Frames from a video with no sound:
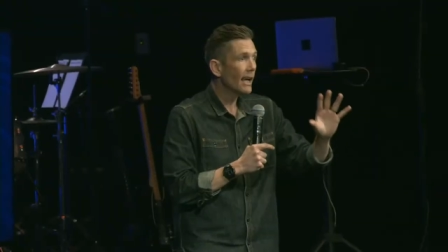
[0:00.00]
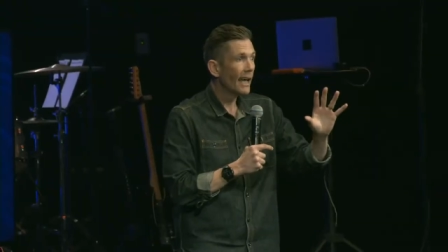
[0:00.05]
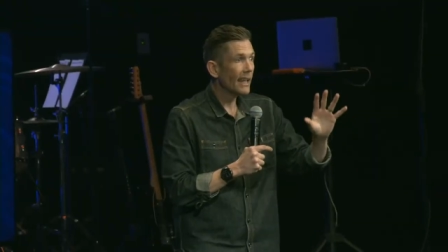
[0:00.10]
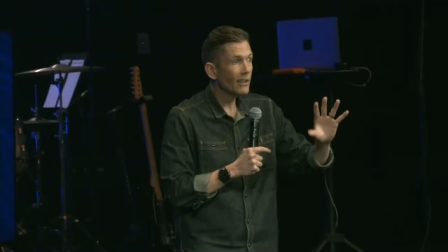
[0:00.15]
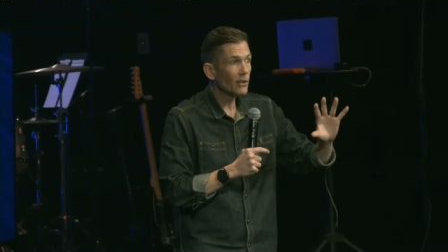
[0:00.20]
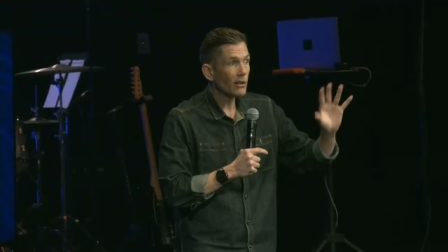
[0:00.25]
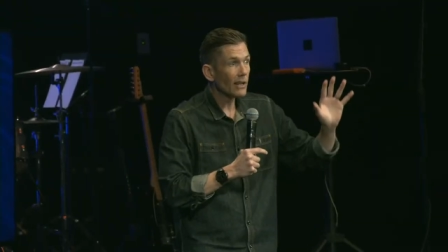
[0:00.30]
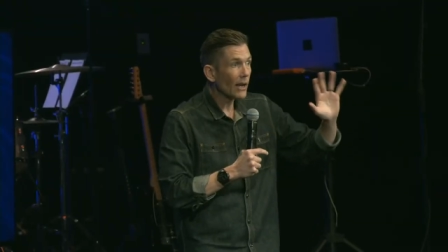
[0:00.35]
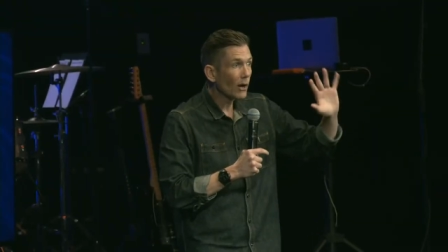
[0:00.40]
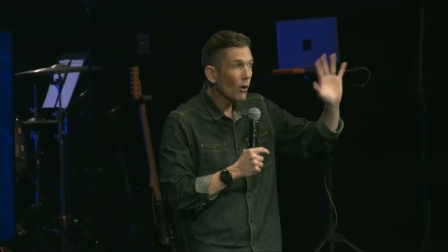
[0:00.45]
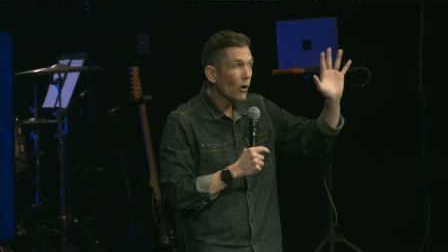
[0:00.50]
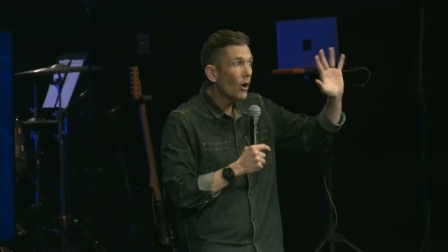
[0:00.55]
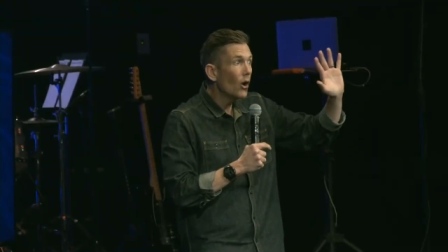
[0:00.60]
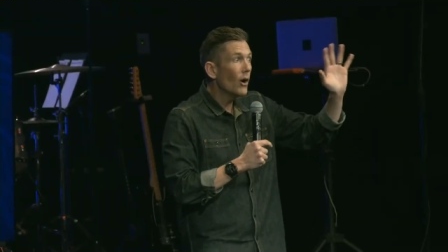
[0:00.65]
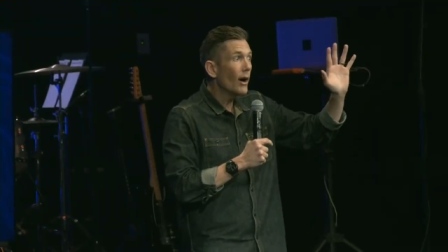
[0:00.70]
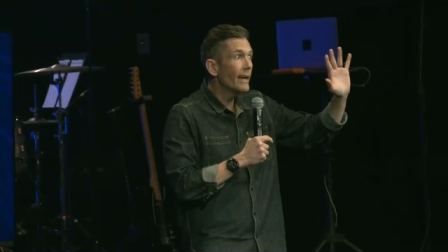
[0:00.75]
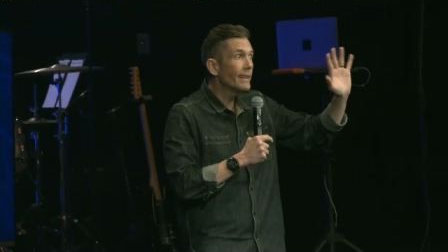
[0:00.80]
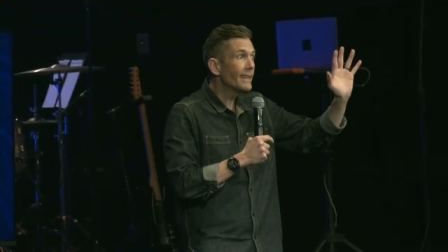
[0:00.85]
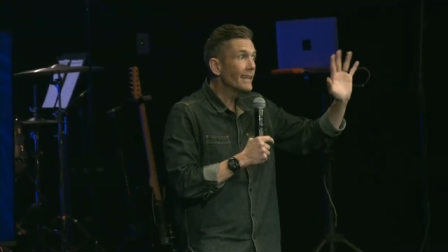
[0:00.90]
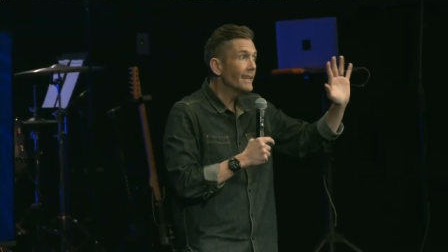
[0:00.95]
And they're like, Oh,
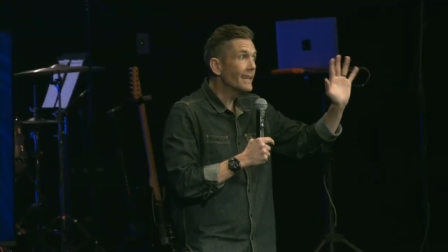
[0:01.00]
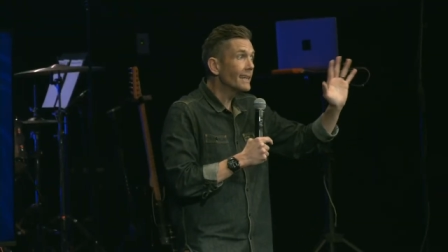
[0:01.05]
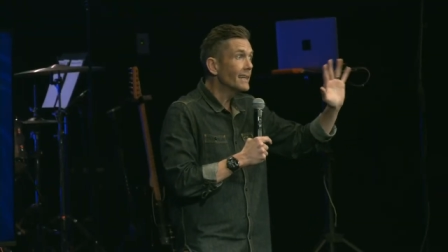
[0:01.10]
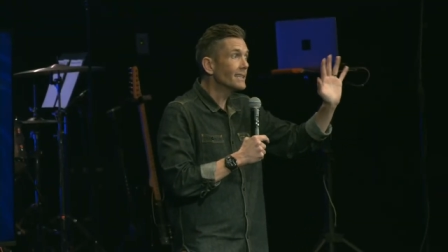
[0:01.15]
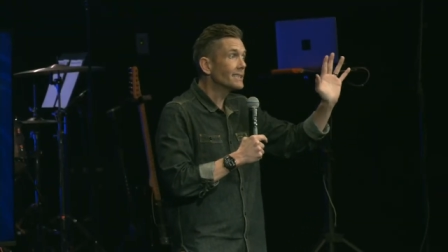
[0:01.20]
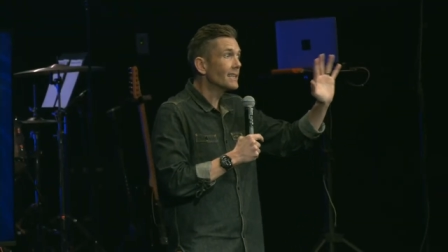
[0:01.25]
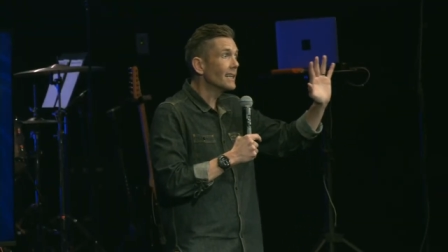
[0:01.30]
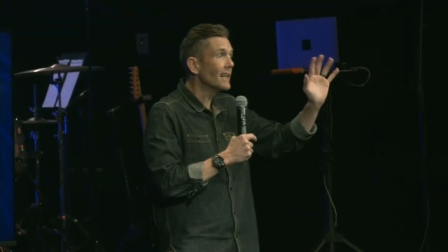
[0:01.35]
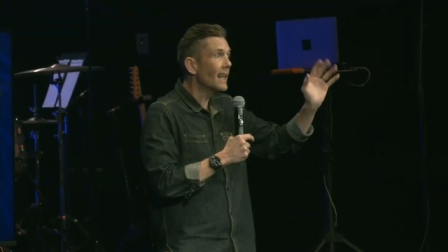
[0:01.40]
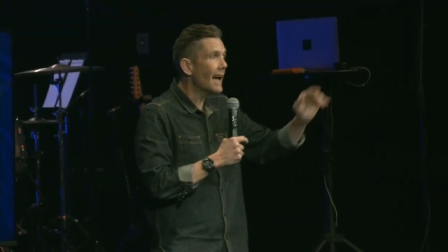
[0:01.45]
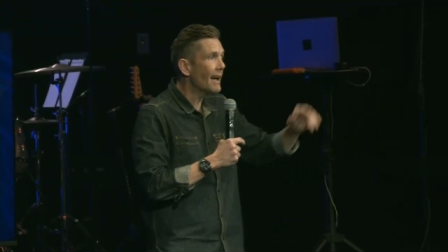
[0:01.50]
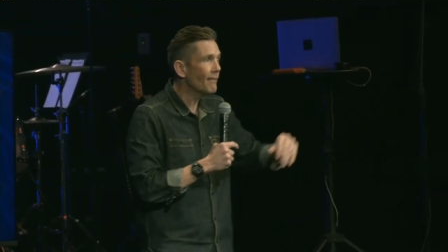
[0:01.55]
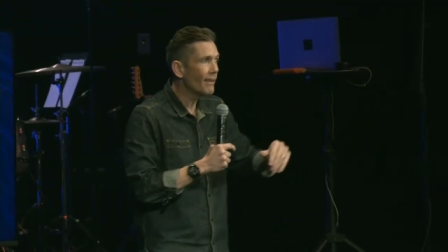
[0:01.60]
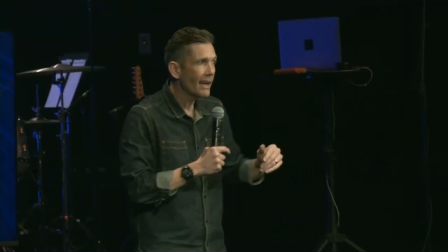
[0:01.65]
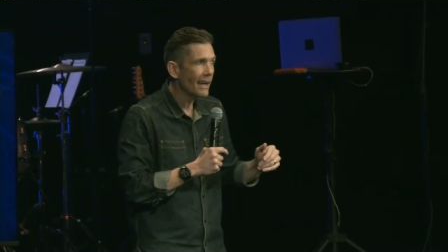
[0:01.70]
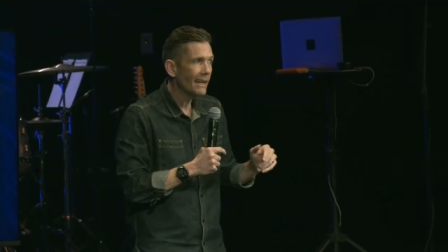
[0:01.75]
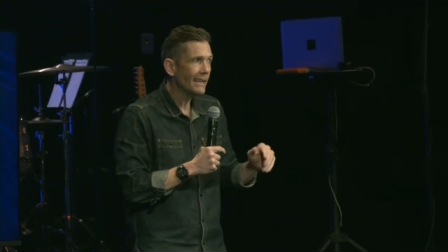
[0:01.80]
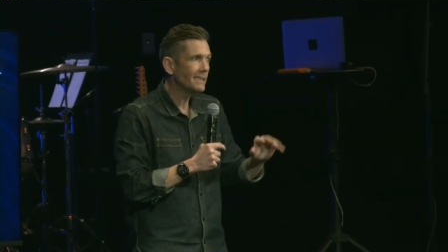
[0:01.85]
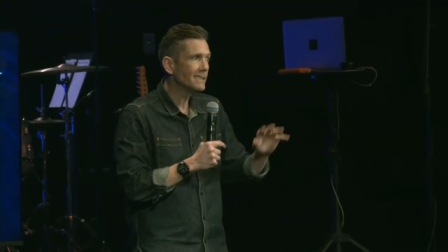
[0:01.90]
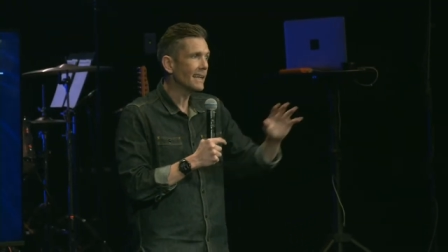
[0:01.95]
I think he's alive.
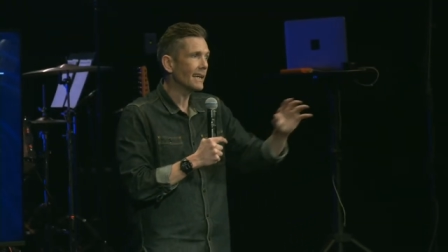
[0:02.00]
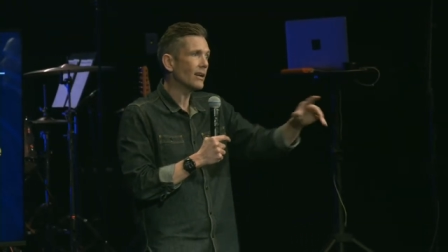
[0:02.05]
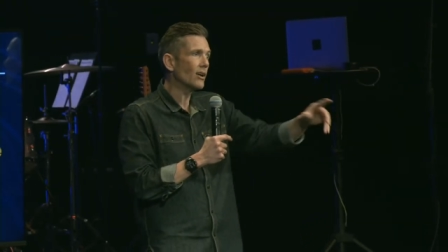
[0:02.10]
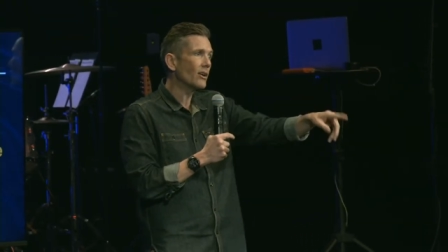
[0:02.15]
And he's like,